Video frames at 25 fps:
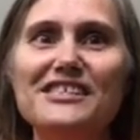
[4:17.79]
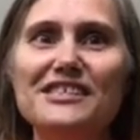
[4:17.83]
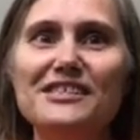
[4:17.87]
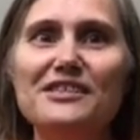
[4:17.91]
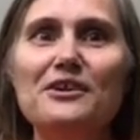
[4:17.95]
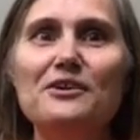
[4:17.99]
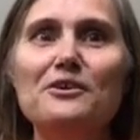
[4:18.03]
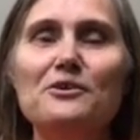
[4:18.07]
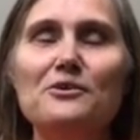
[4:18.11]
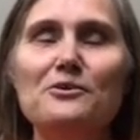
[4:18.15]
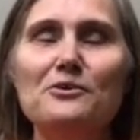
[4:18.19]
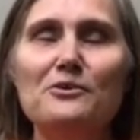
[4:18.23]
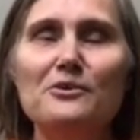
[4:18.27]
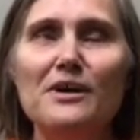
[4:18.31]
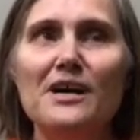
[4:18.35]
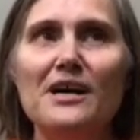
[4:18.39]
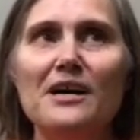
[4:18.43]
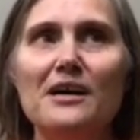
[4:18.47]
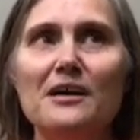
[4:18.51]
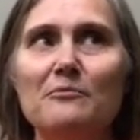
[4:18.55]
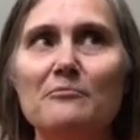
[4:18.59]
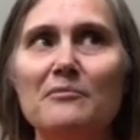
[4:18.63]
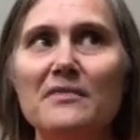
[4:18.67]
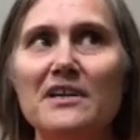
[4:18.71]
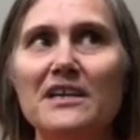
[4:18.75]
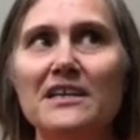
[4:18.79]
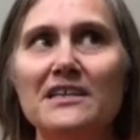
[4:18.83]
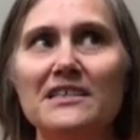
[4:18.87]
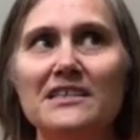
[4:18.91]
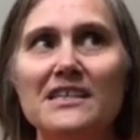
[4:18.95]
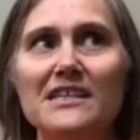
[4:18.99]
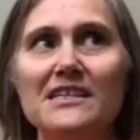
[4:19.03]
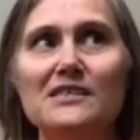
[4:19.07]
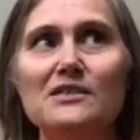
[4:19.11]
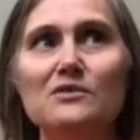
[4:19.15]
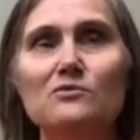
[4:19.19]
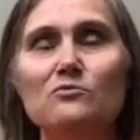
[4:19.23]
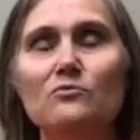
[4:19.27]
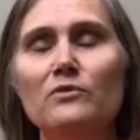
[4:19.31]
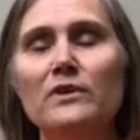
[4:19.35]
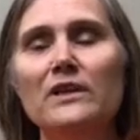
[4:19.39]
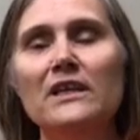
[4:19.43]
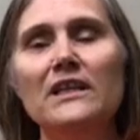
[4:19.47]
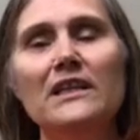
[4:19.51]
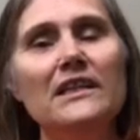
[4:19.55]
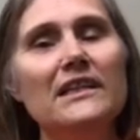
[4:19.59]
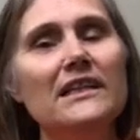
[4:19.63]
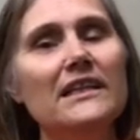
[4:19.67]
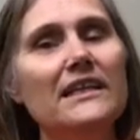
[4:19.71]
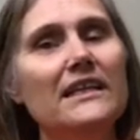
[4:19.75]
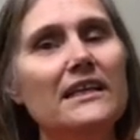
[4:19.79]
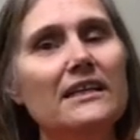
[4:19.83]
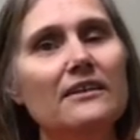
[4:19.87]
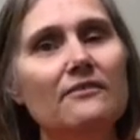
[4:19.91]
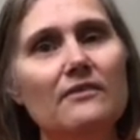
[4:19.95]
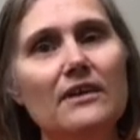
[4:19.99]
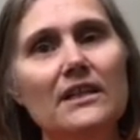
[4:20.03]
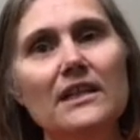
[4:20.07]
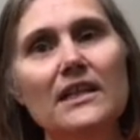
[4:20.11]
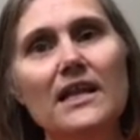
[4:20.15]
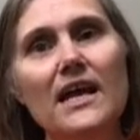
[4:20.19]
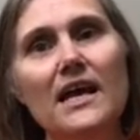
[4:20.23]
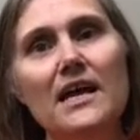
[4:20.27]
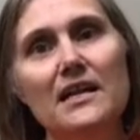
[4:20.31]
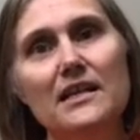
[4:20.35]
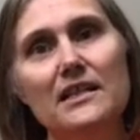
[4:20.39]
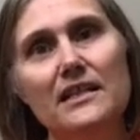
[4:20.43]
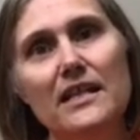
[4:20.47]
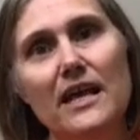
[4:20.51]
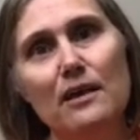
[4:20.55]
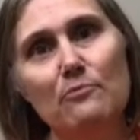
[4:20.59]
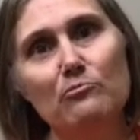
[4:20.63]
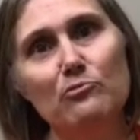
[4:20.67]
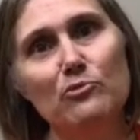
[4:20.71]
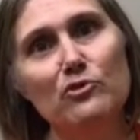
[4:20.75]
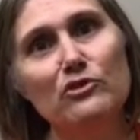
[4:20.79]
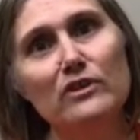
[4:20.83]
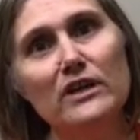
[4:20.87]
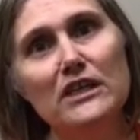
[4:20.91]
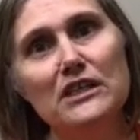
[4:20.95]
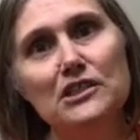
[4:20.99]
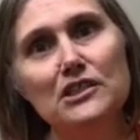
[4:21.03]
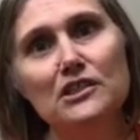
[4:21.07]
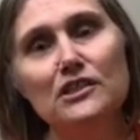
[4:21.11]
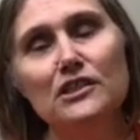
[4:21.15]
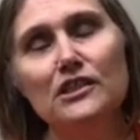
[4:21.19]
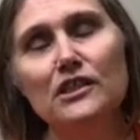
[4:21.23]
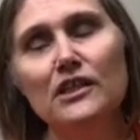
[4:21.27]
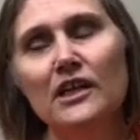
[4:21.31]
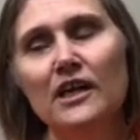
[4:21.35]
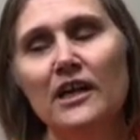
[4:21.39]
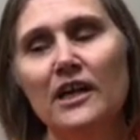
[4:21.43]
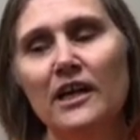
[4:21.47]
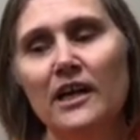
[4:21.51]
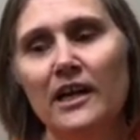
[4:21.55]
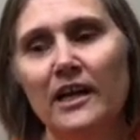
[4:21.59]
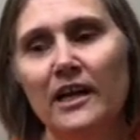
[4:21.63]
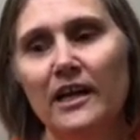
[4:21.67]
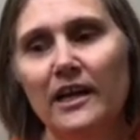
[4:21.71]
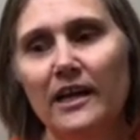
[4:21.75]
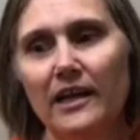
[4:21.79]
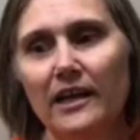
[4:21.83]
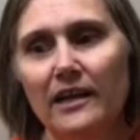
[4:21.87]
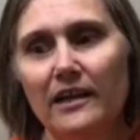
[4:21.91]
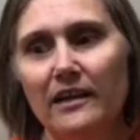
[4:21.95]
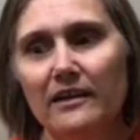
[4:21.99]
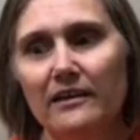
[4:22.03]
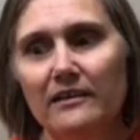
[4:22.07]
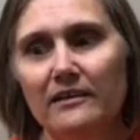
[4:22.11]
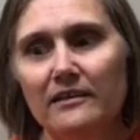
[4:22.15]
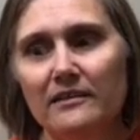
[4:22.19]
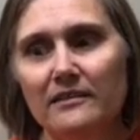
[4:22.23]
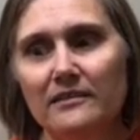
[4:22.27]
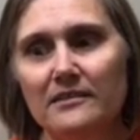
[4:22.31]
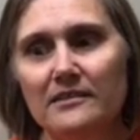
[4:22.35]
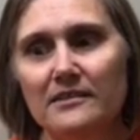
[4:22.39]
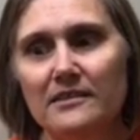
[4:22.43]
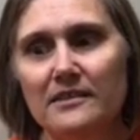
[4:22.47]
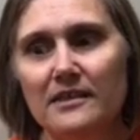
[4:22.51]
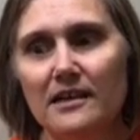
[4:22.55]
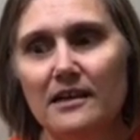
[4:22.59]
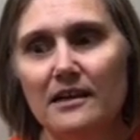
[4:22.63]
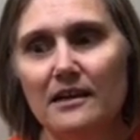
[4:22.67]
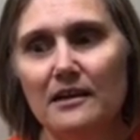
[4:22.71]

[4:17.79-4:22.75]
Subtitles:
So it does relieve a lot of that pressure, and